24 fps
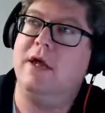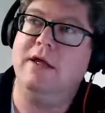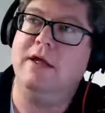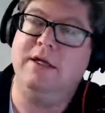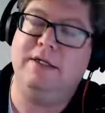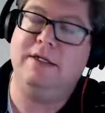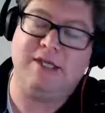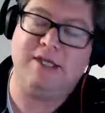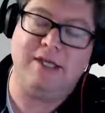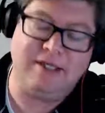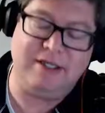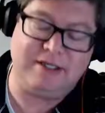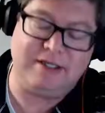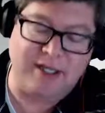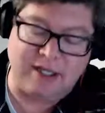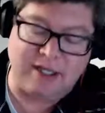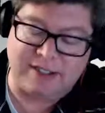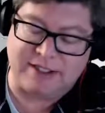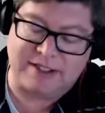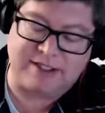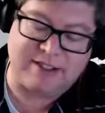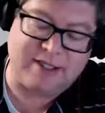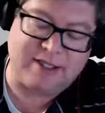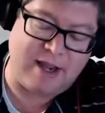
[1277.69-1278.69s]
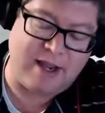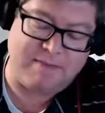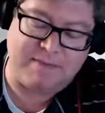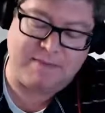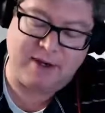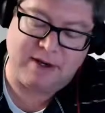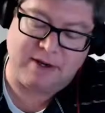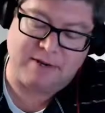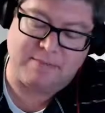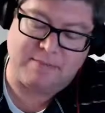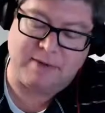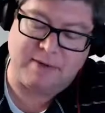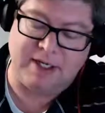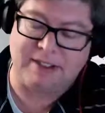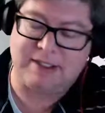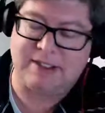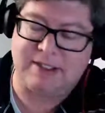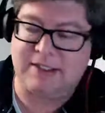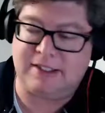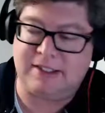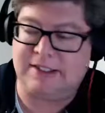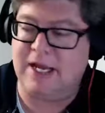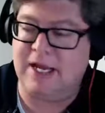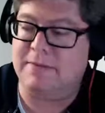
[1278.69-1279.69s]
it's it's not the same beer, but it's
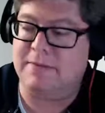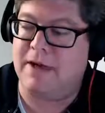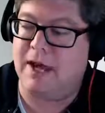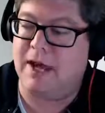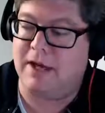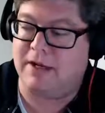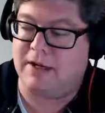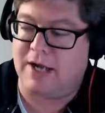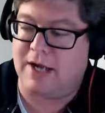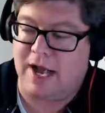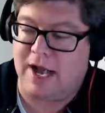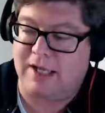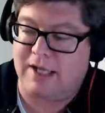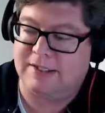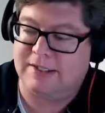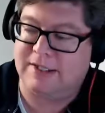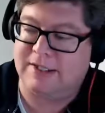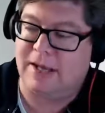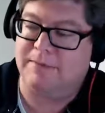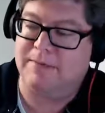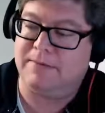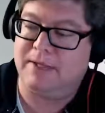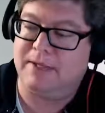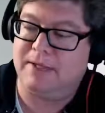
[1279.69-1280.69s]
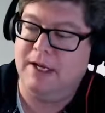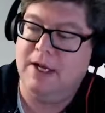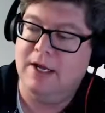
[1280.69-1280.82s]
the same kind of concept.